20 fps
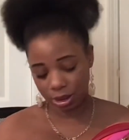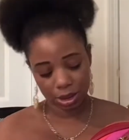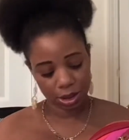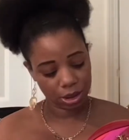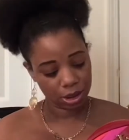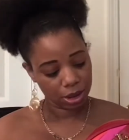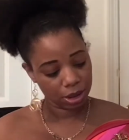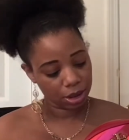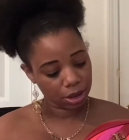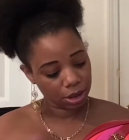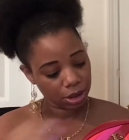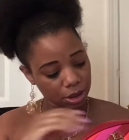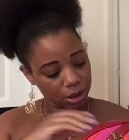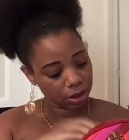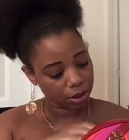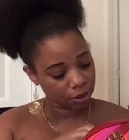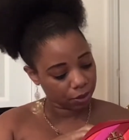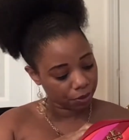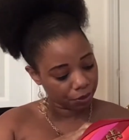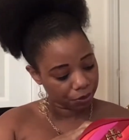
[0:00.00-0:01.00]

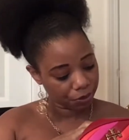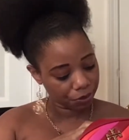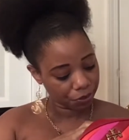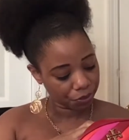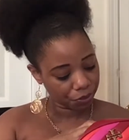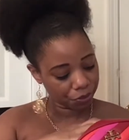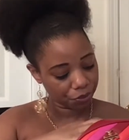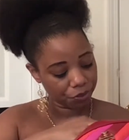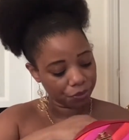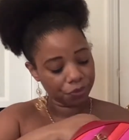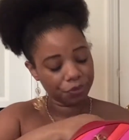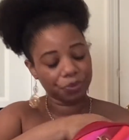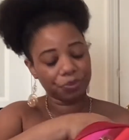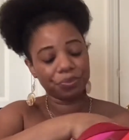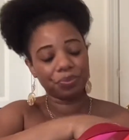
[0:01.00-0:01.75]
Nobody speaks.